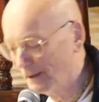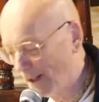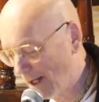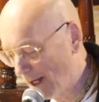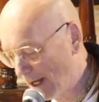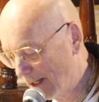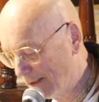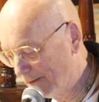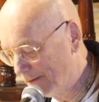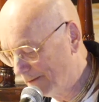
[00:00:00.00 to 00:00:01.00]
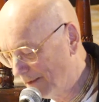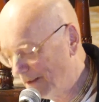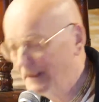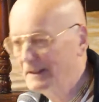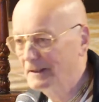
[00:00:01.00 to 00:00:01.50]
And see,
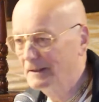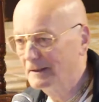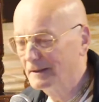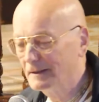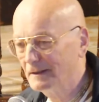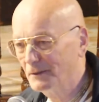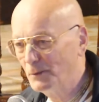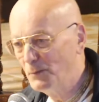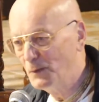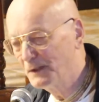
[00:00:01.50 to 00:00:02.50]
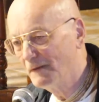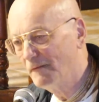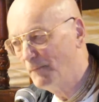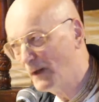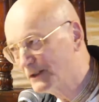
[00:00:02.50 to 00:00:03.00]
this is the mercy of
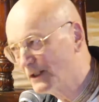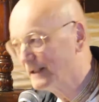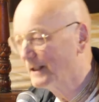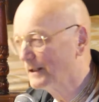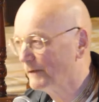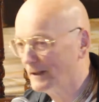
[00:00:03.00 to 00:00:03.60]
Panchatattva.